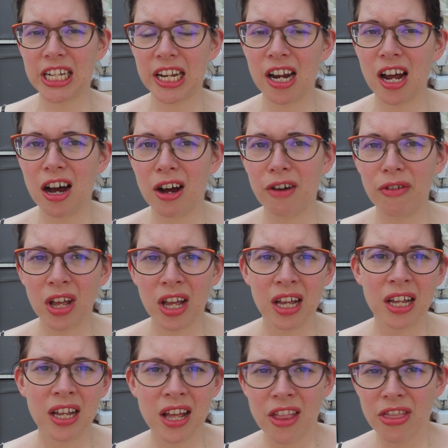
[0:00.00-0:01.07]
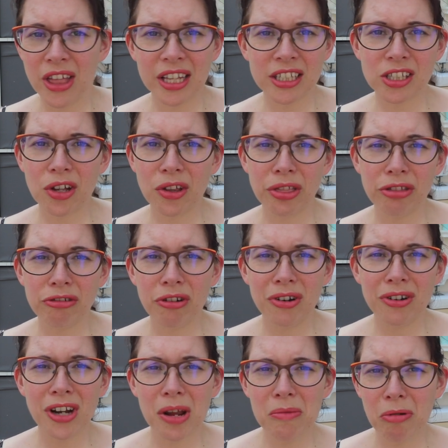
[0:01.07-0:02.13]
it in half, that's gone
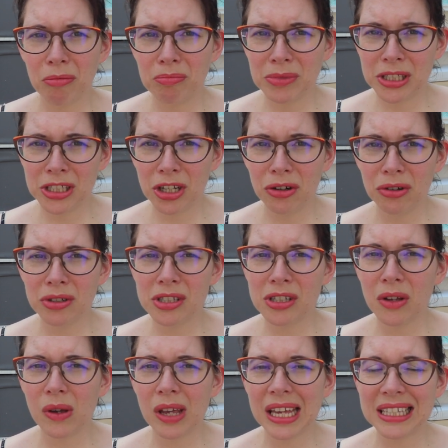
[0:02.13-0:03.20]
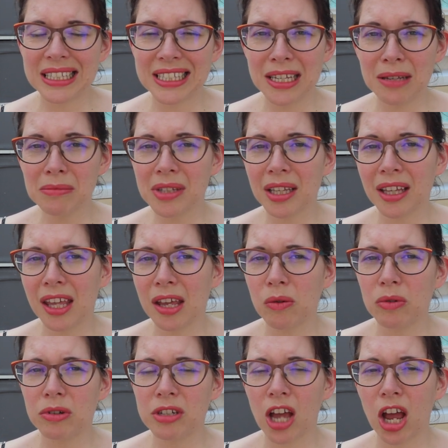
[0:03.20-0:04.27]
through no problem at all. So it seems like it
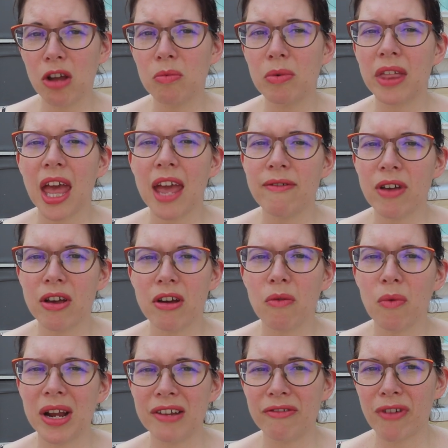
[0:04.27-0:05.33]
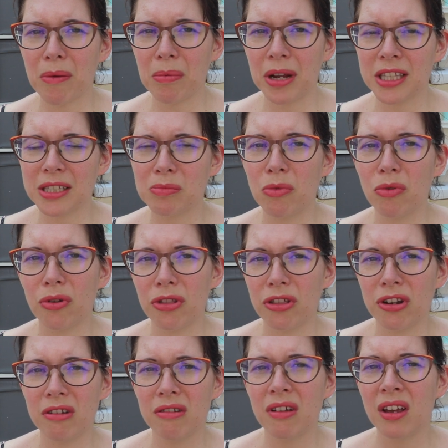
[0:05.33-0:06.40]
would cope with heavier weight fabrics more
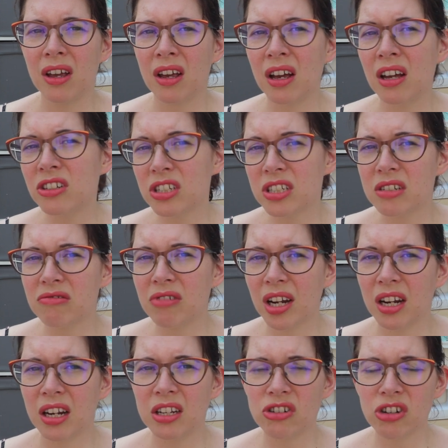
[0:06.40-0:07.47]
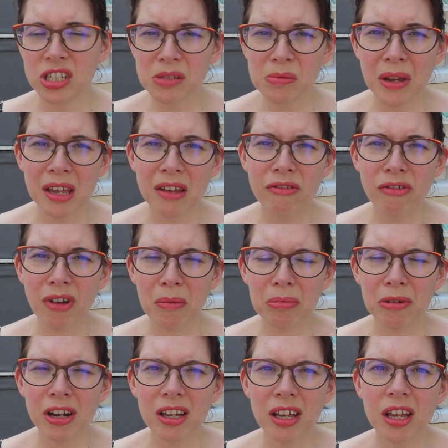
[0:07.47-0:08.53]
than just a regular dressmaking
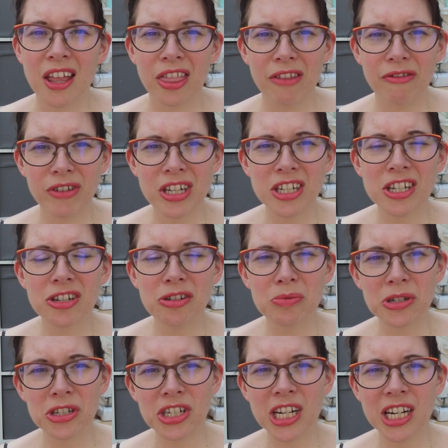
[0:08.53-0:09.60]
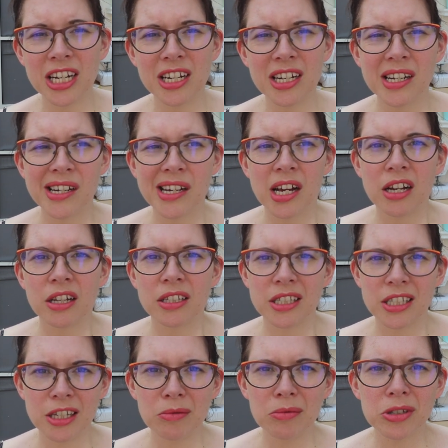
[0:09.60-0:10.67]
fabric. The vintage machine
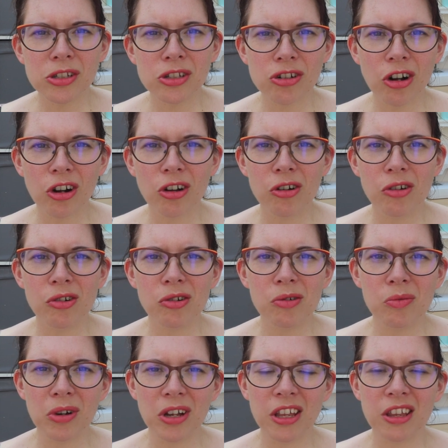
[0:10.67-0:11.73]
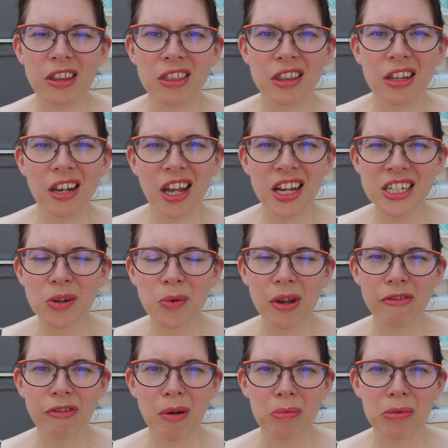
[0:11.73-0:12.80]
seems to struggle with lighter
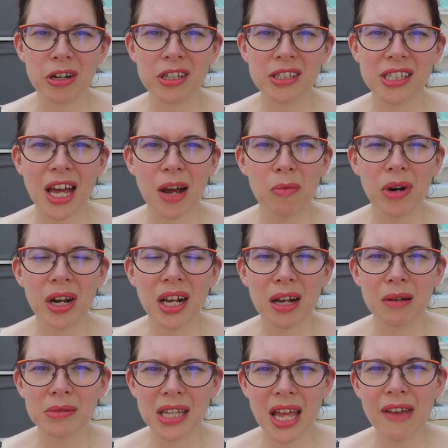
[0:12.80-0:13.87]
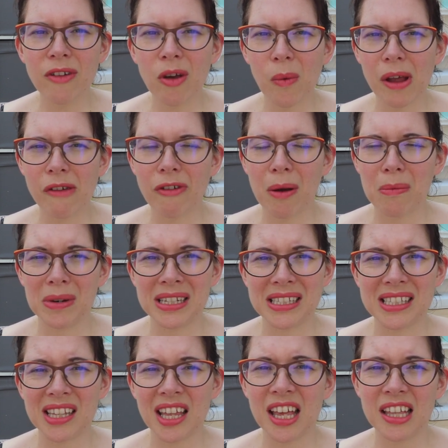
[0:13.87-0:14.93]
weight fabrics. And when it comes to heavier weight
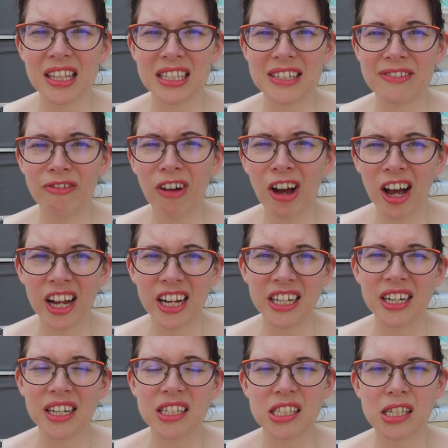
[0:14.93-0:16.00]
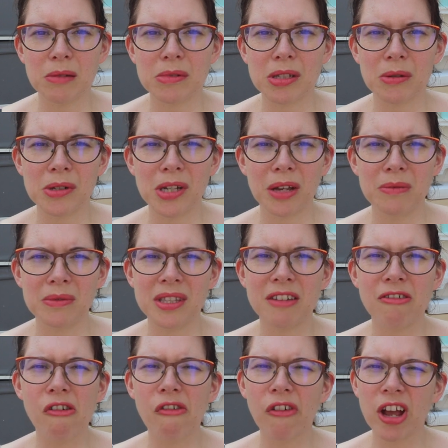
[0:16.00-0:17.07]
fabrics, it's fine, except sometimes
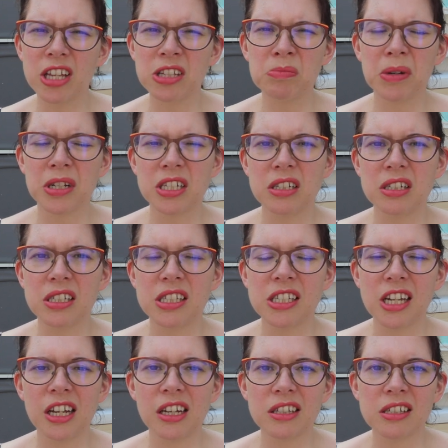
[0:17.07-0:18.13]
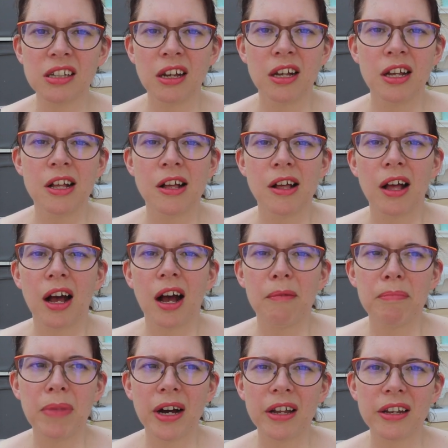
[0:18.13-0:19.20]
the reverse button sticks.
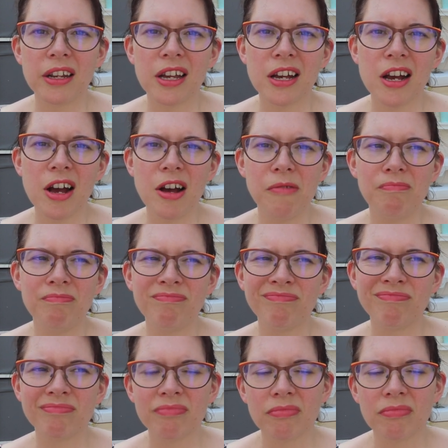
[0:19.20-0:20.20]
But um,